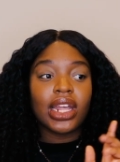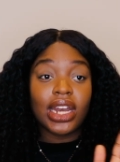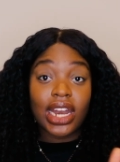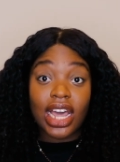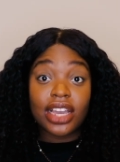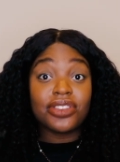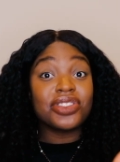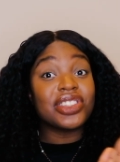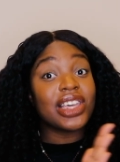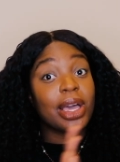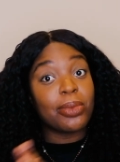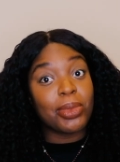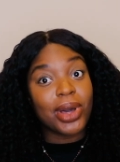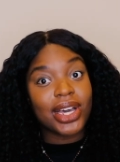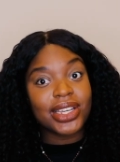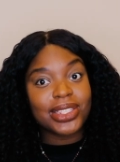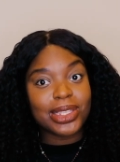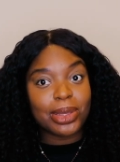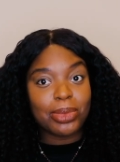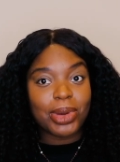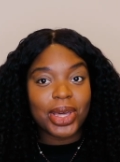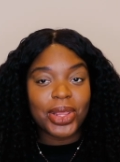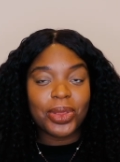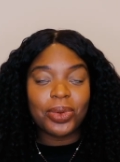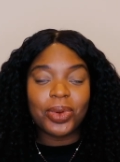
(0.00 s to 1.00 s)
lifetime
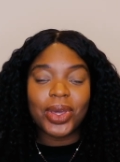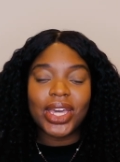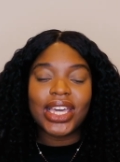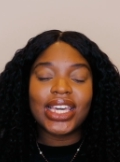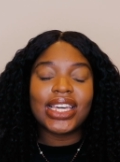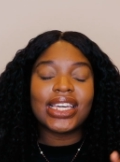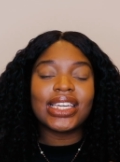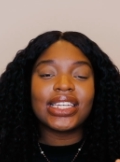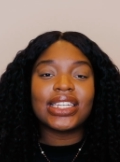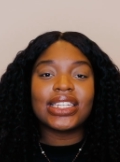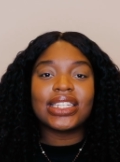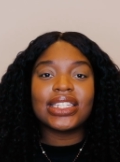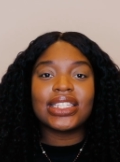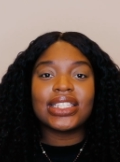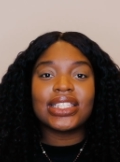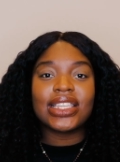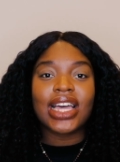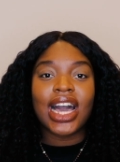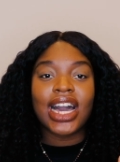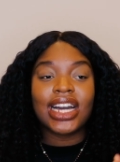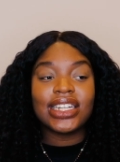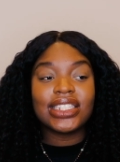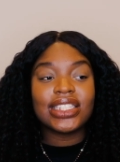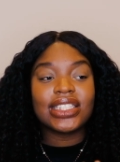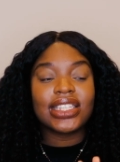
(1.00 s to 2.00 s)
ISA by the way,
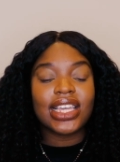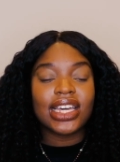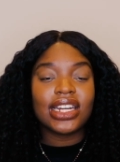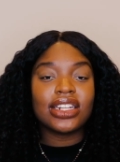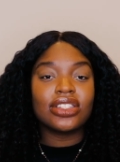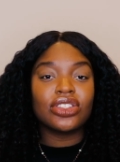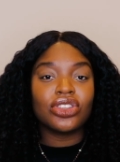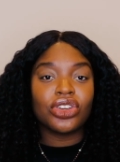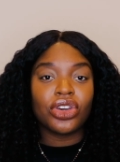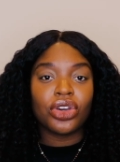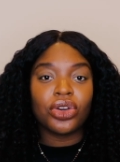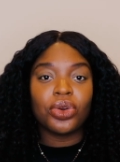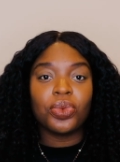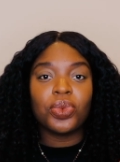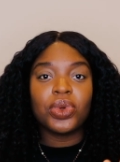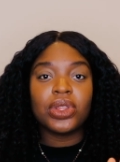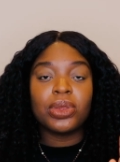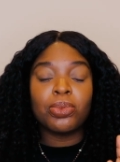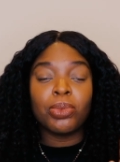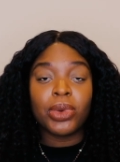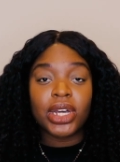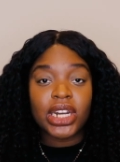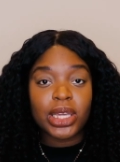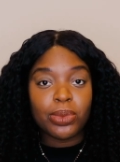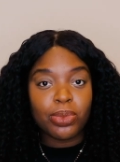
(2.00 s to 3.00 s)
is I decided to go
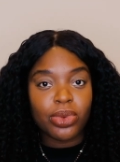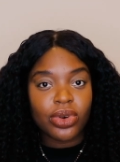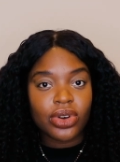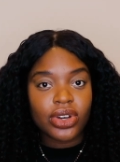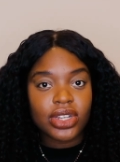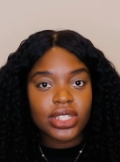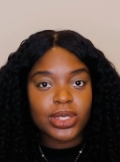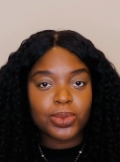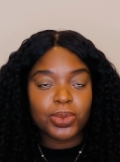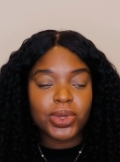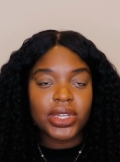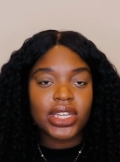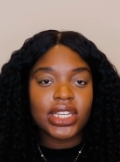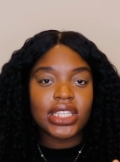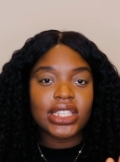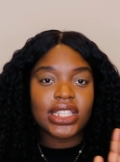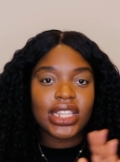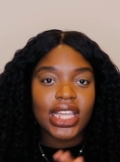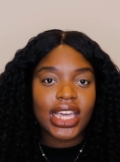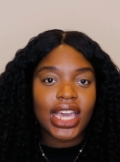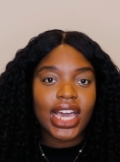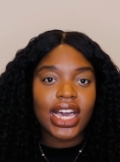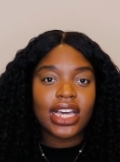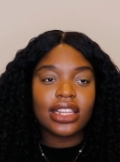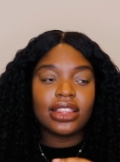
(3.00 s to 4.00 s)
with Moneybox because
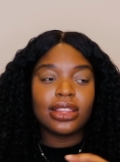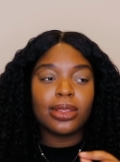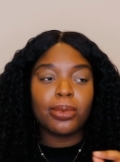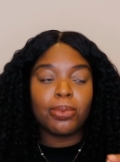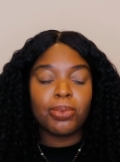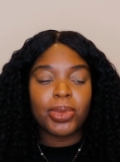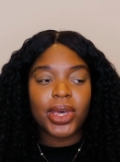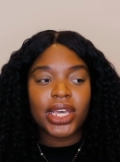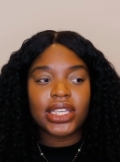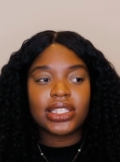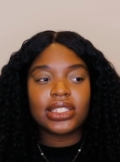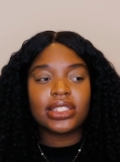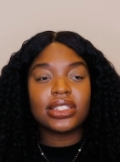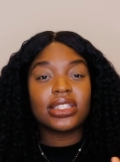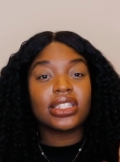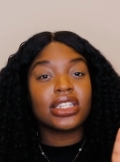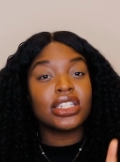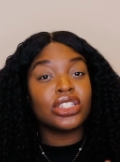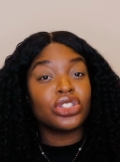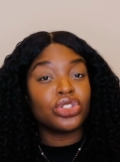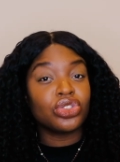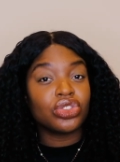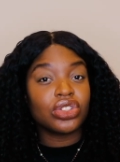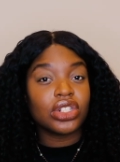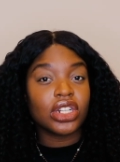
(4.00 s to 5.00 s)
they had the best
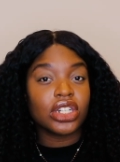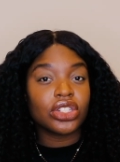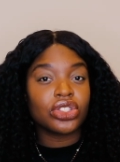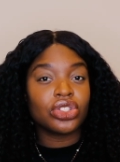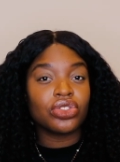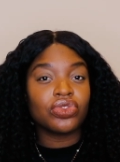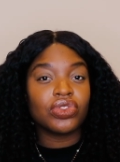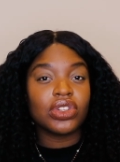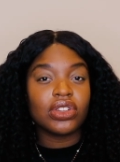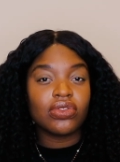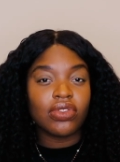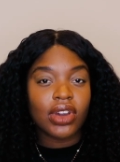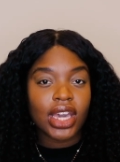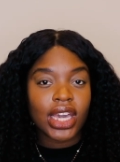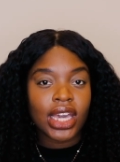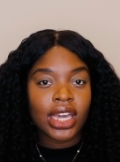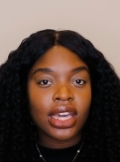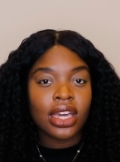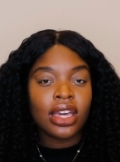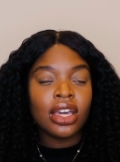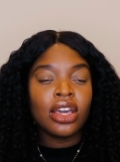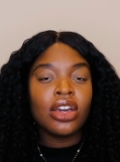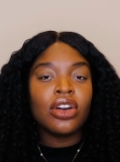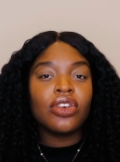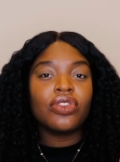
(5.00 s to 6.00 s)
introductory
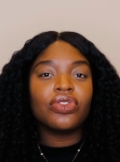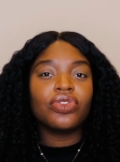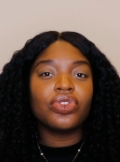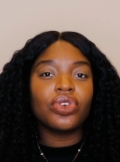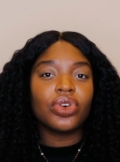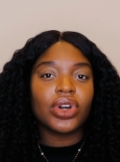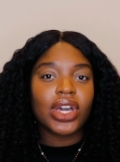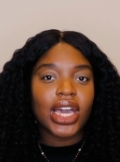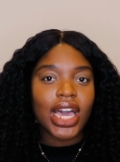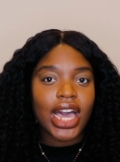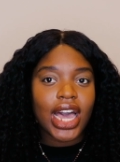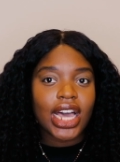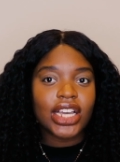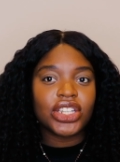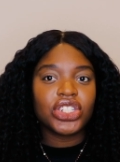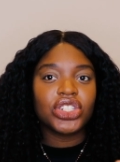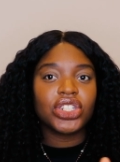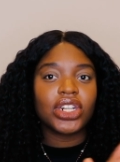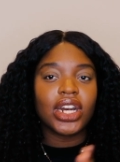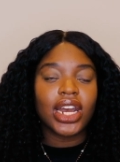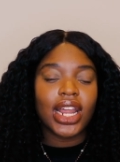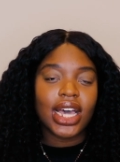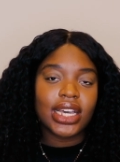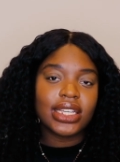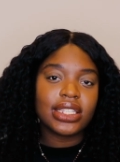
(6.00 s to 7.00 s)
rate for
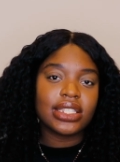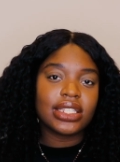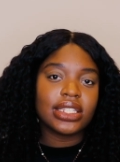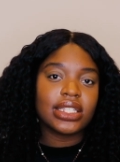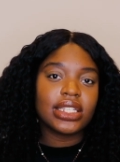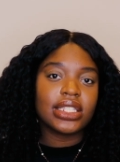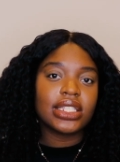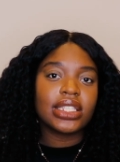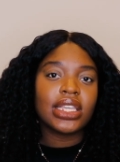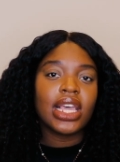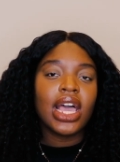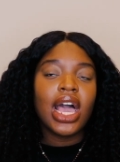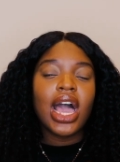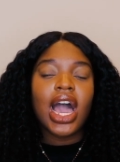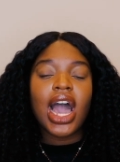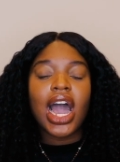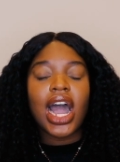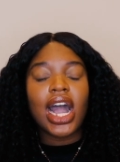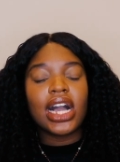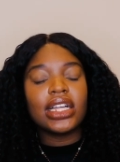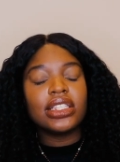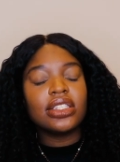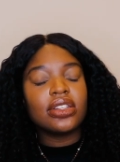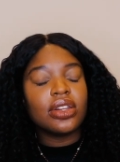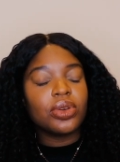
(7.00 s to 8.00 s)
cash LISAs.
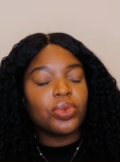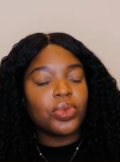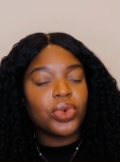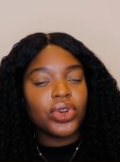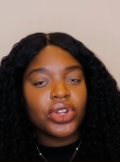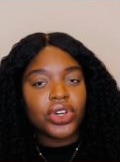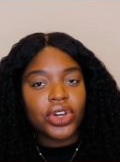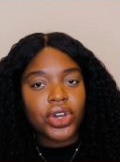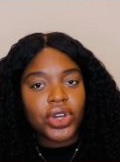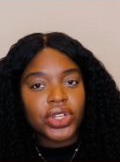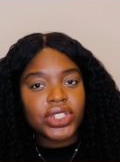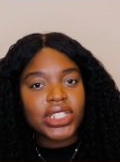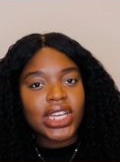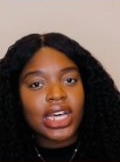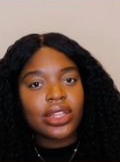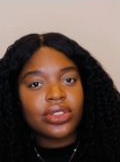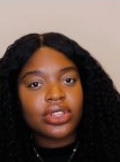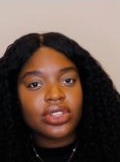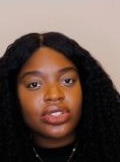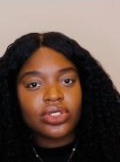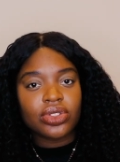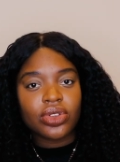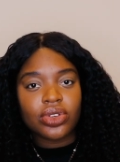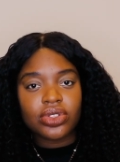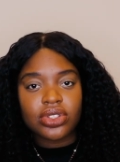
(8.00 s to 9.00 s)
I didn't want to go down
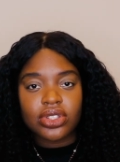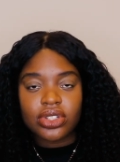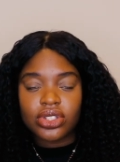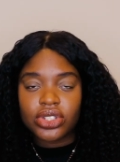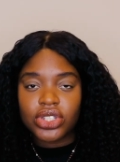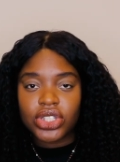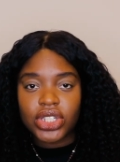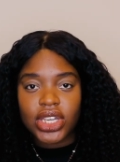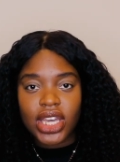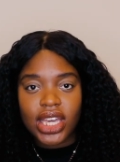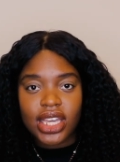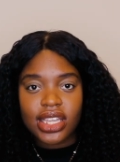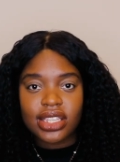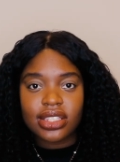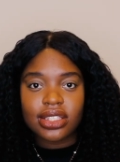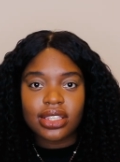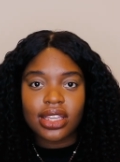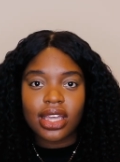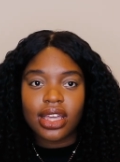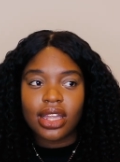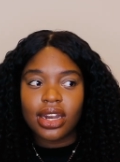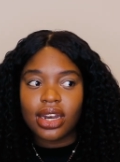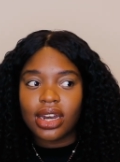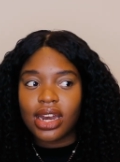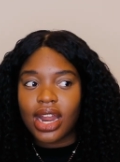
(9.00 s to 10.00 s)
the stocks and
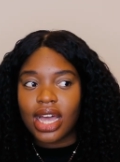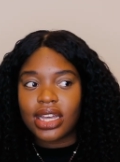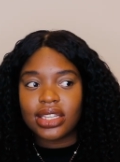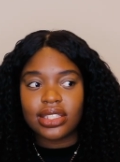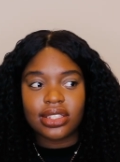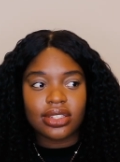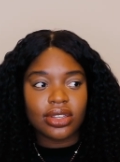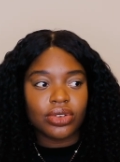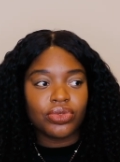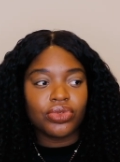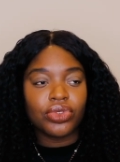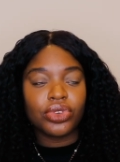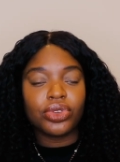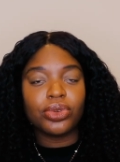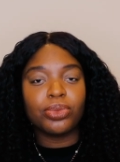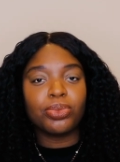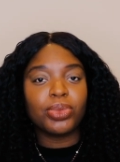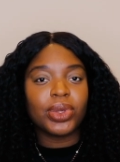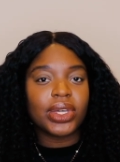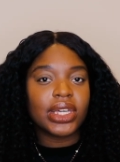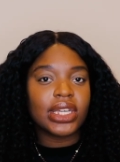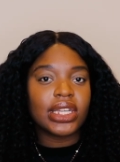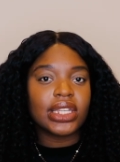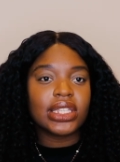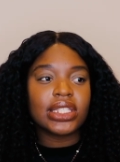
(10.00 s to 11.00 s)
shares LISA route
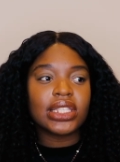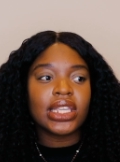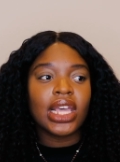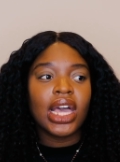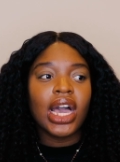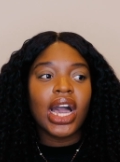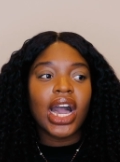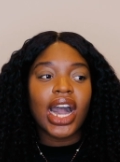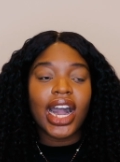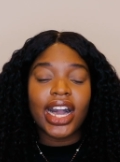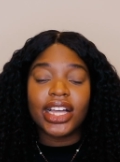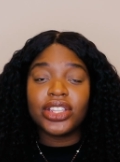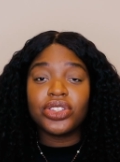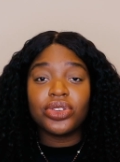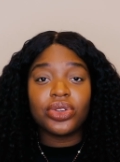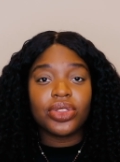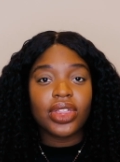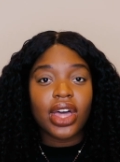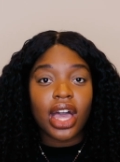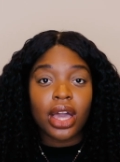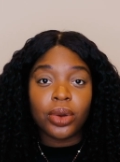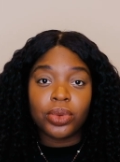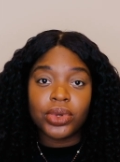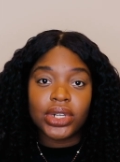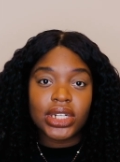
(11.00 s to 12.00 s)
because I knew
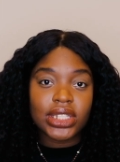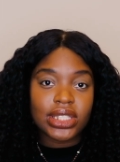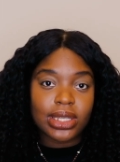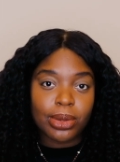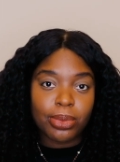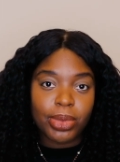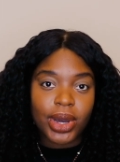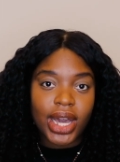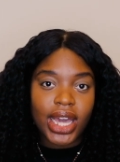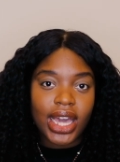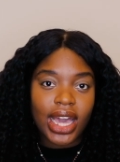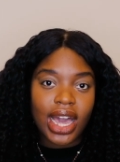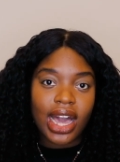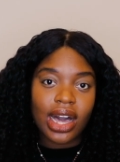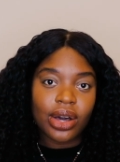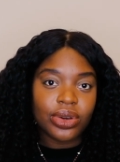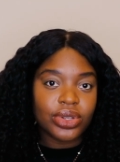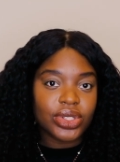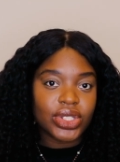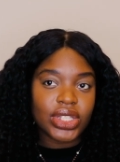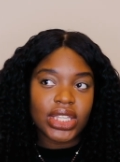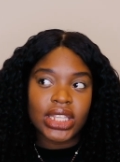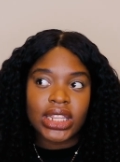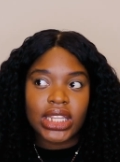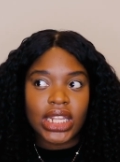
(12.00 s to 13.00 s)
that I wanted to buy a
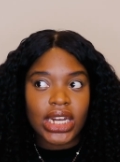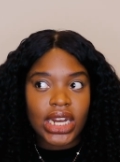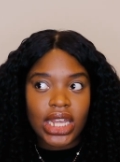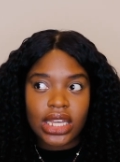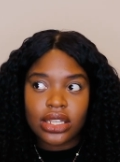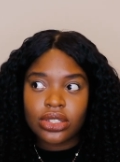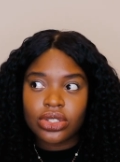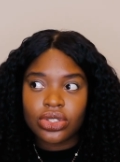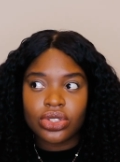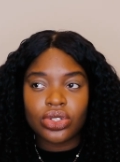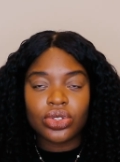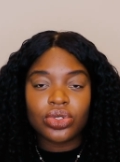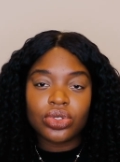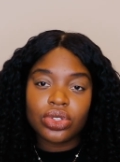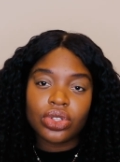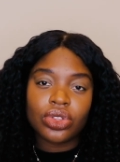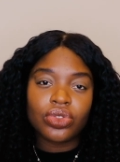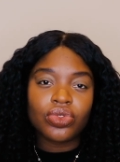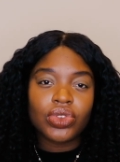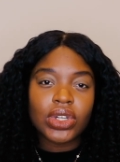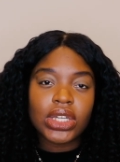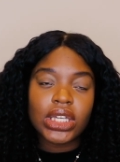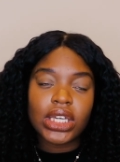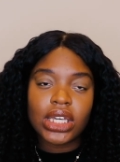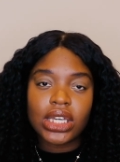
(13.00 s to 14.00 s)
house in the next 2 to
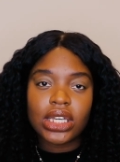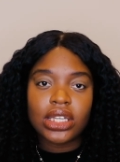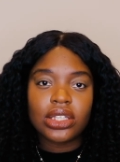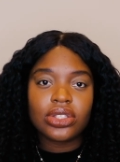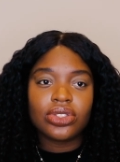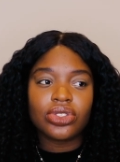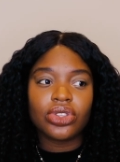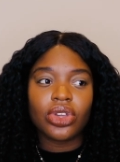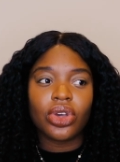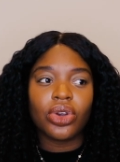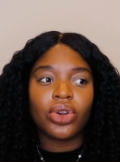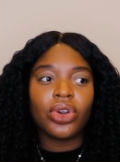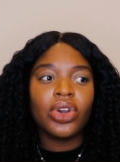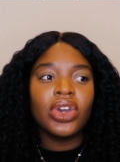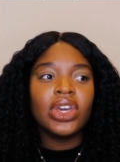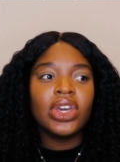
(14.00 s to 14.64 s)
3 years, so